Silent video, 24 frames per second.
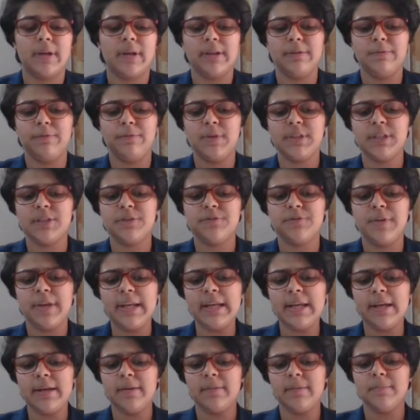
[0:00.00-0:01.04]
which is
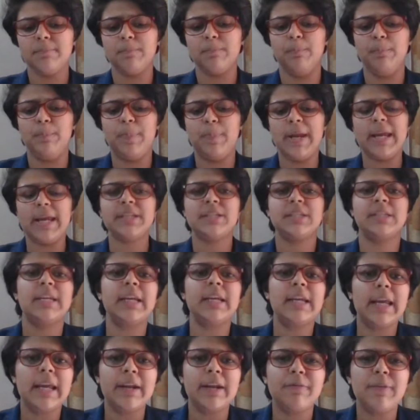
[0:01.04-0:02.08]
very
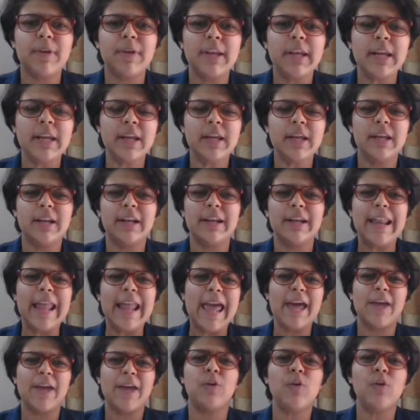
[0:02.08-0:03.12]
basic and very
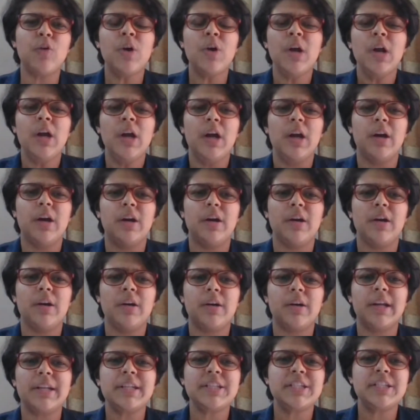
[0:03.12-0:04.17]
narrow
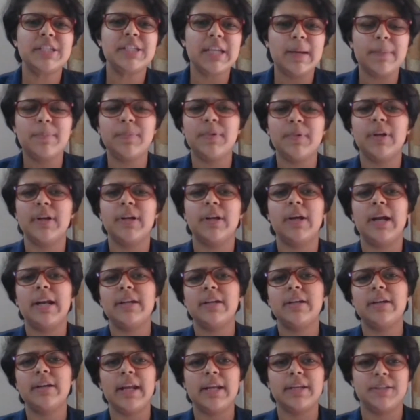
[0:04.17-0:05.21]
concept and
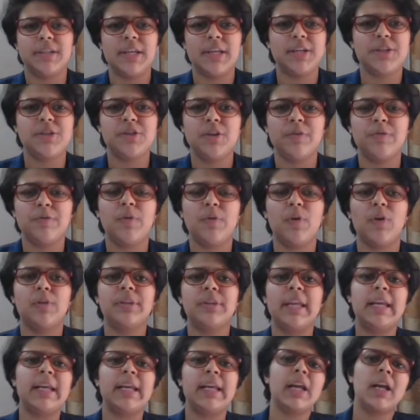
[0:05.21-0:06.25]
categorization for
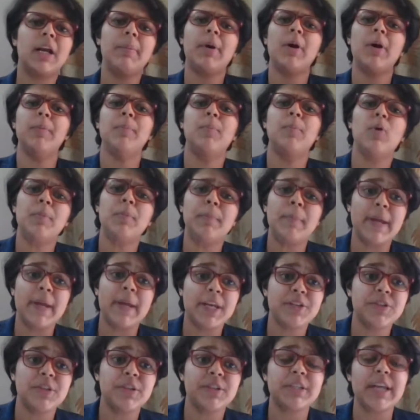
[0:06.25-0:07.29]
thinking about both
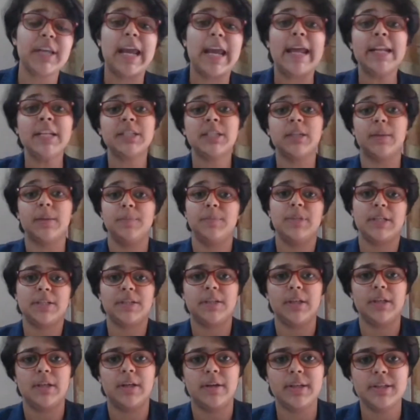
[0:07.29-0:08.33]
patients and
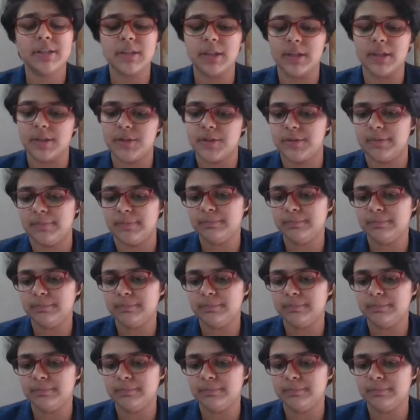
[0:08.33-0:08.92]
subjects in a research.